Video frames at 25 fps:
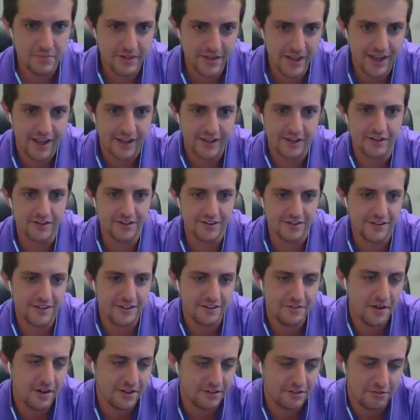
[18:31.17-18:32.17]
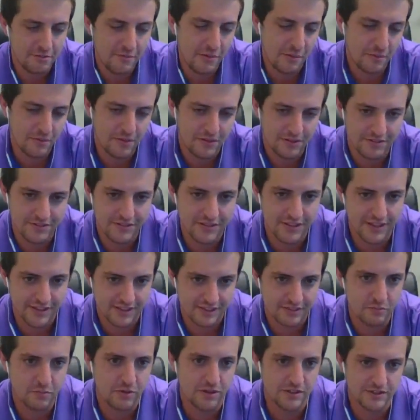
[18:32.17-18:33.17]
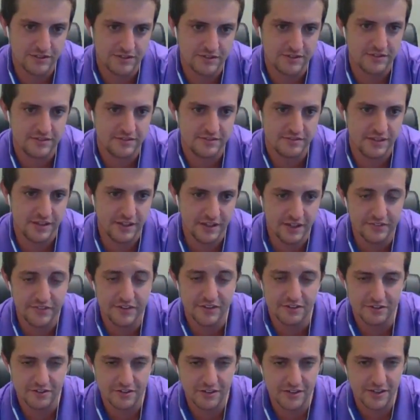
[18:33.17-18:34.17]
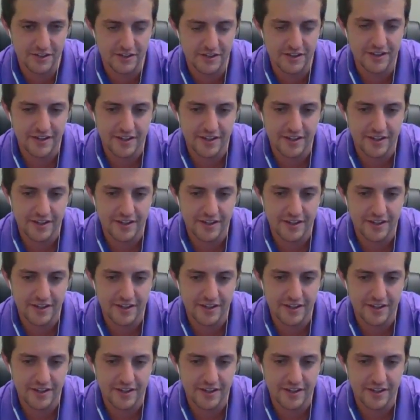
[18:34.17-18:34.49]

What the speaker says: But yeah, you don't have to remember like the ones individually.